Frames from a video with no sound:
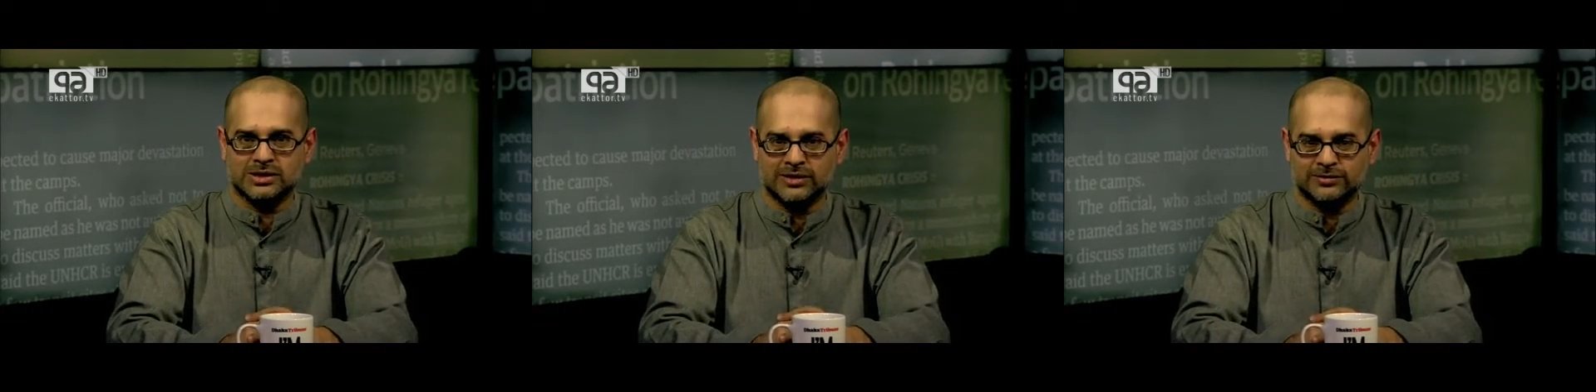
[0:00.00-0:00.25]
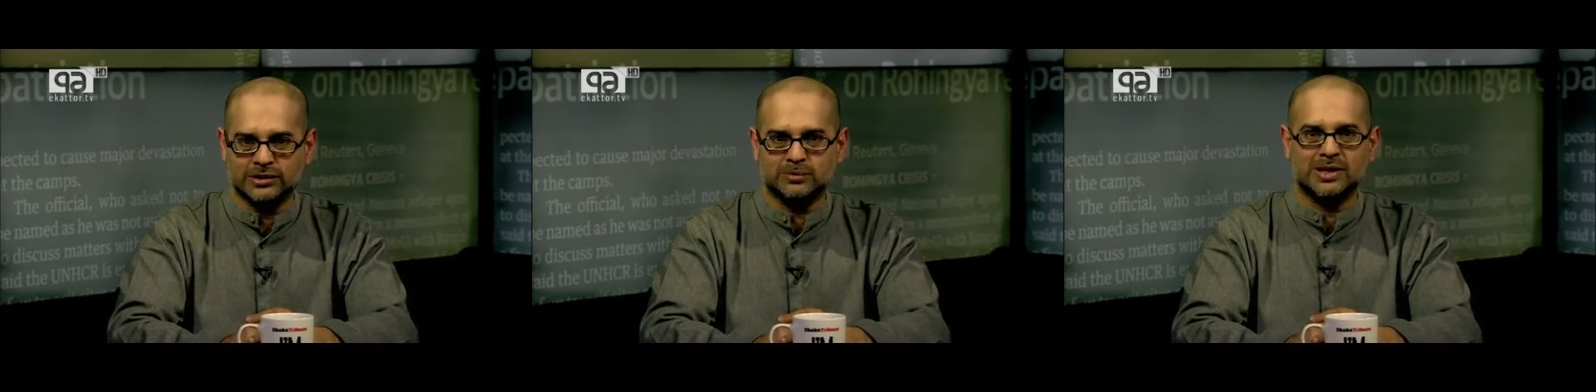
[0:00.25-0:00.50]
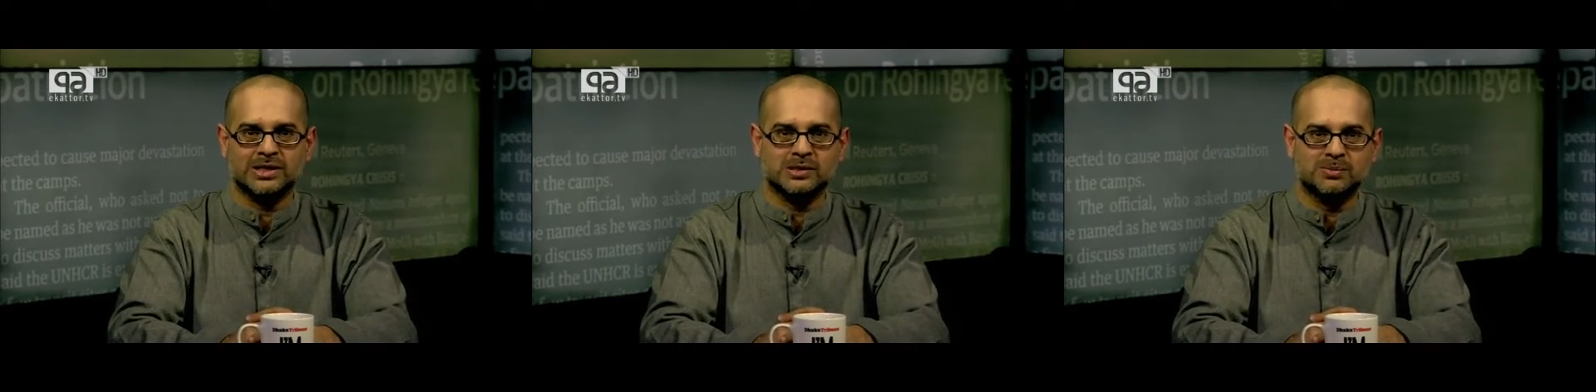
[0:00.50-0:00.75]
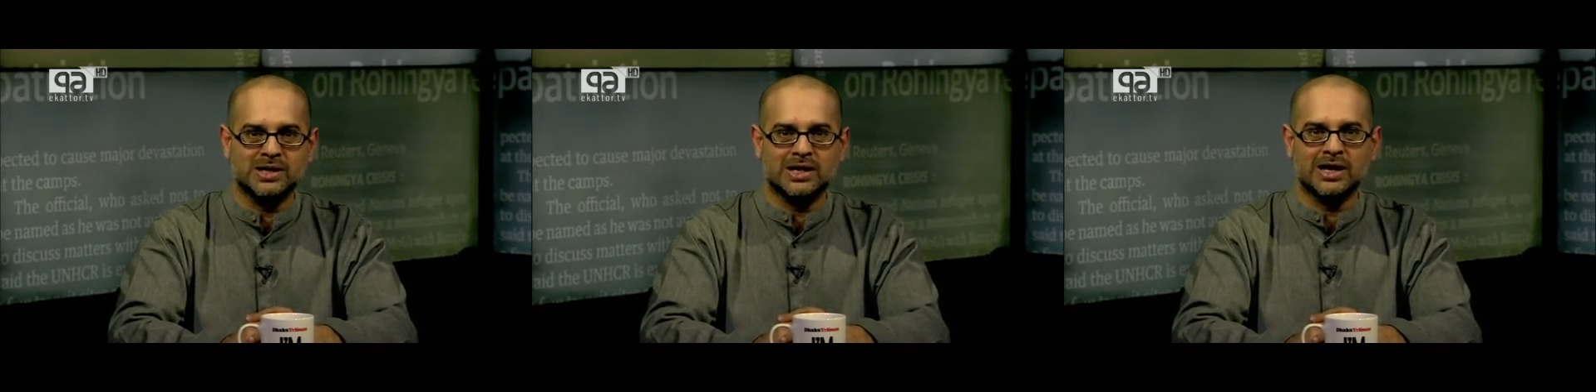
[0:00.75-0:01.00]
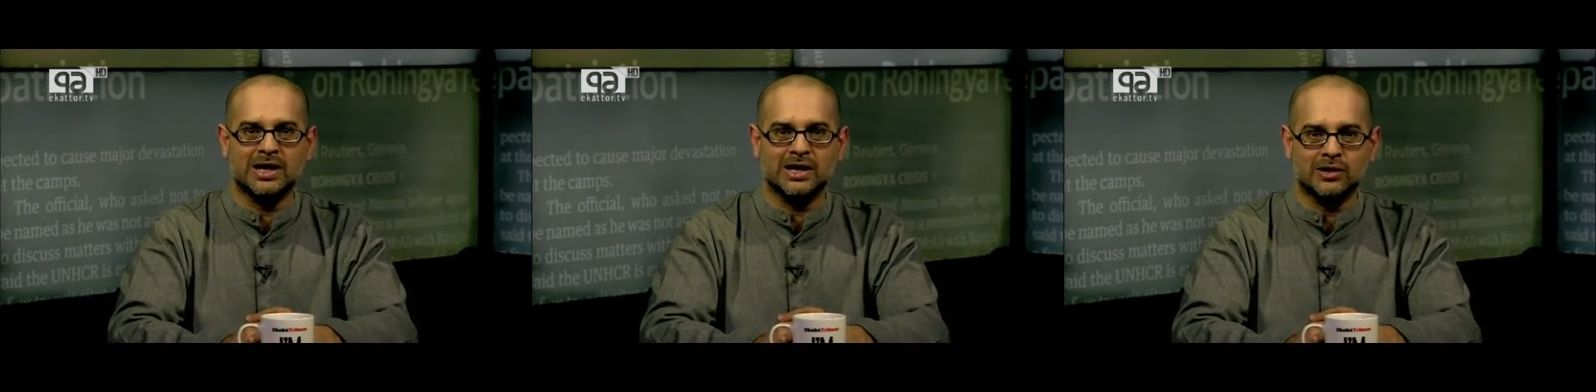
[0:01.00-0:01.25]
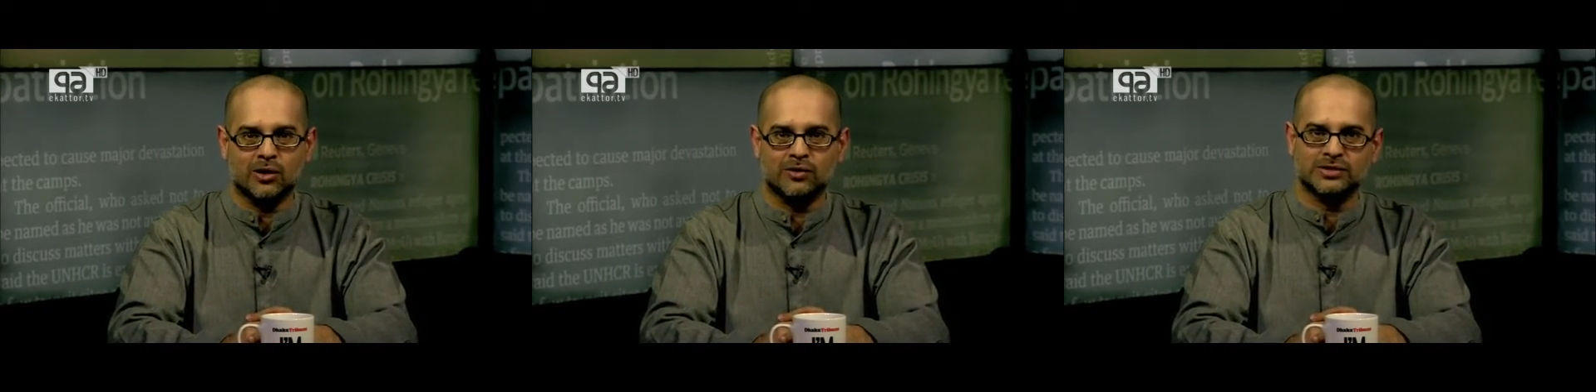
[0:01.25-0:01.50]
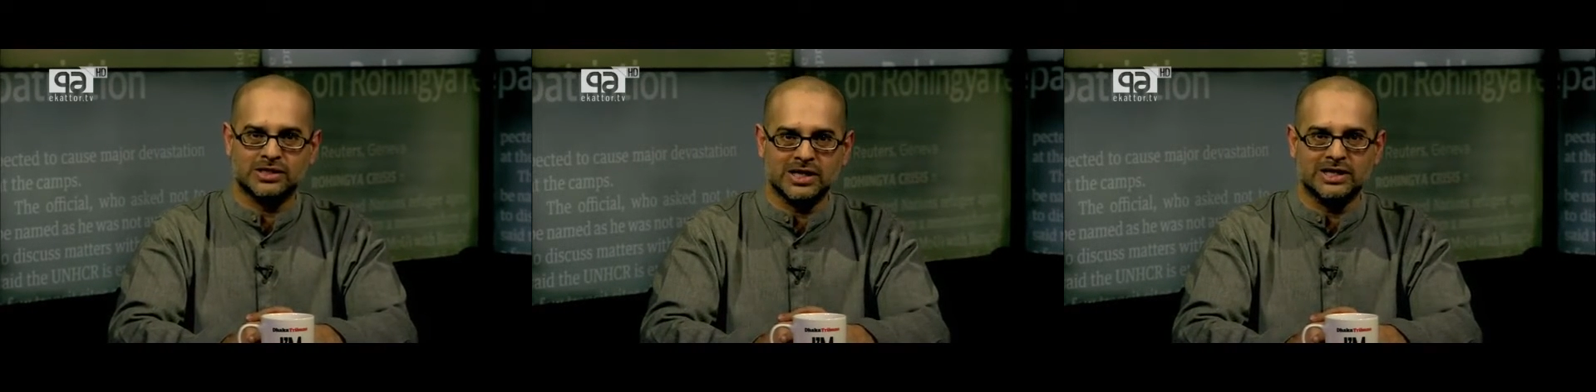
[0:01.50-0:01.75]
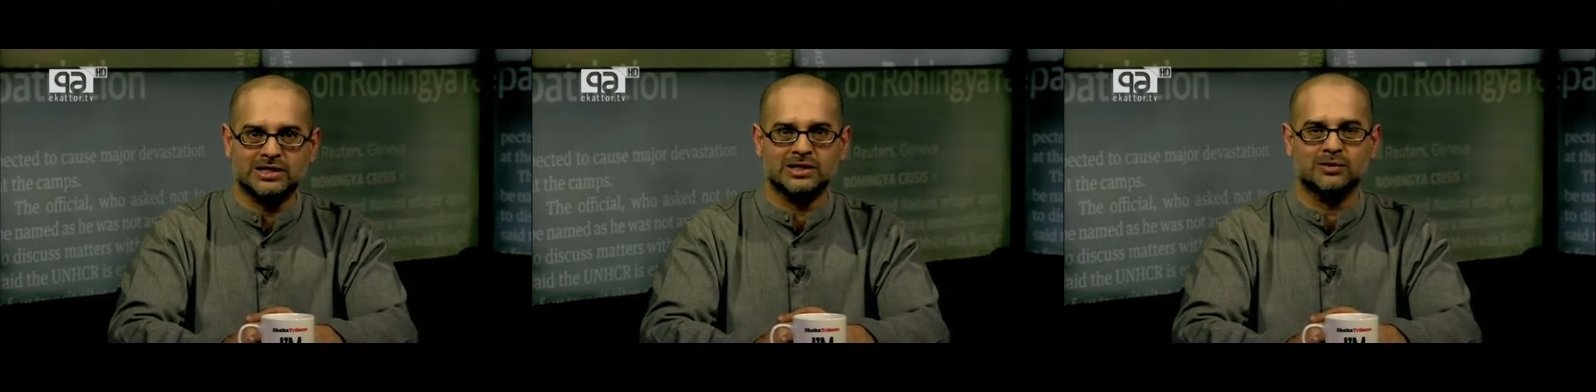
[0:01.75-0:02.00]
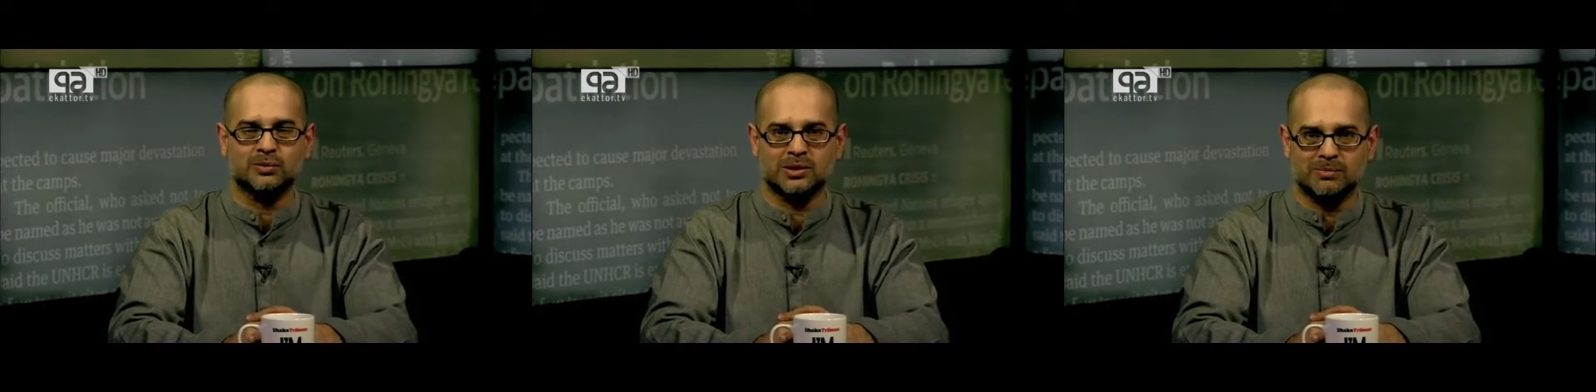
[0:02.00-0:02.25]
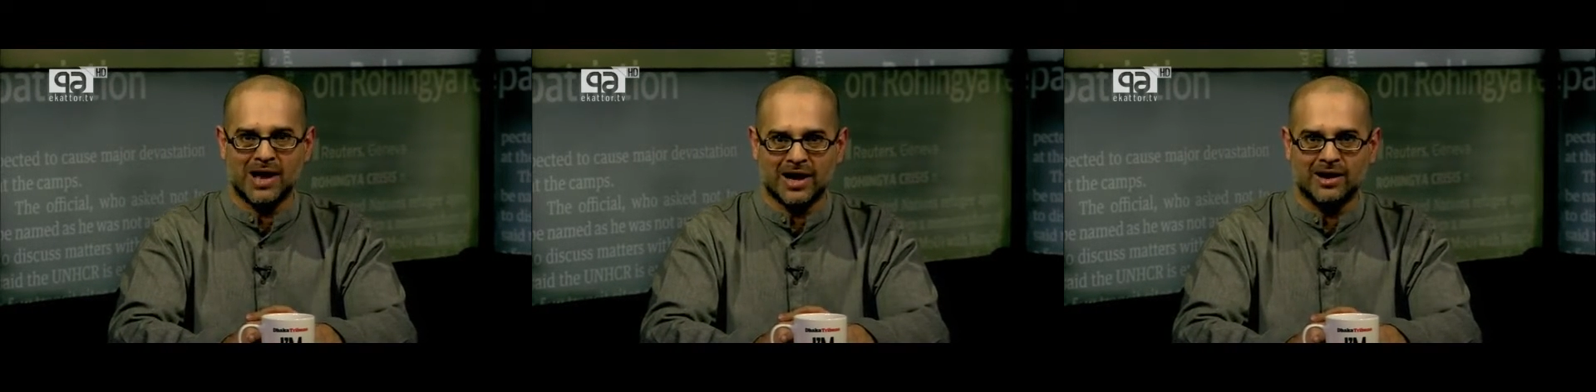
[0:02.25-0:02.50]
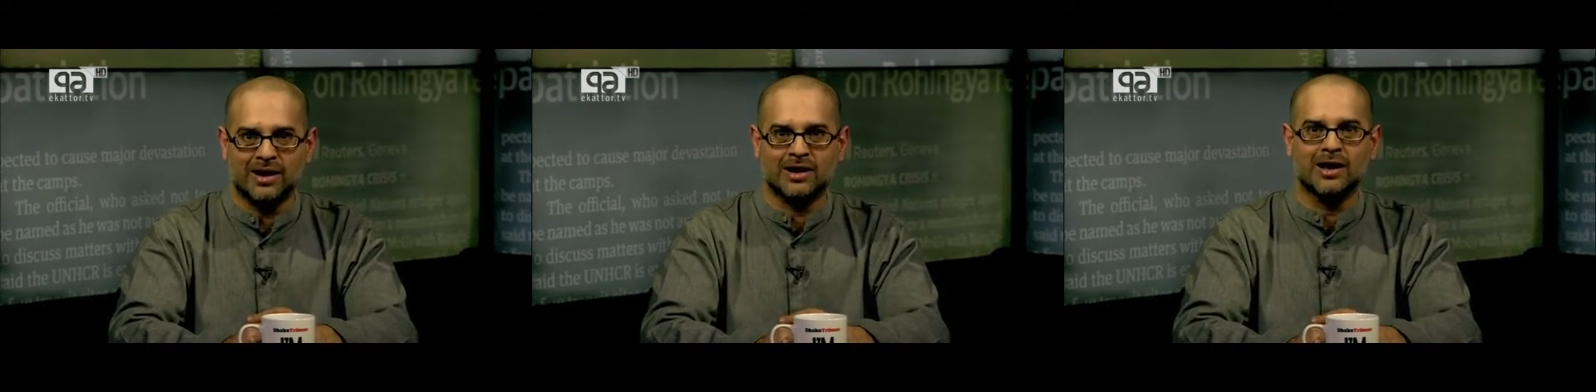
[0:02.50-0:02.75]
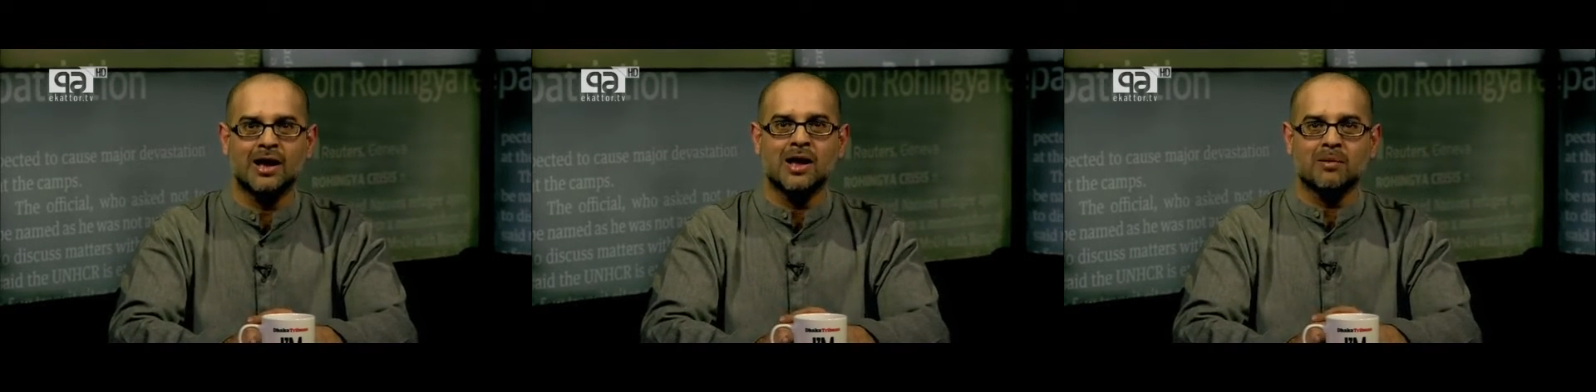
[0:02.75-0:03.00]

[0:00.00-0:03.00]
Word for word: Zafar Sobhan speaking in conversation with Mac Haque.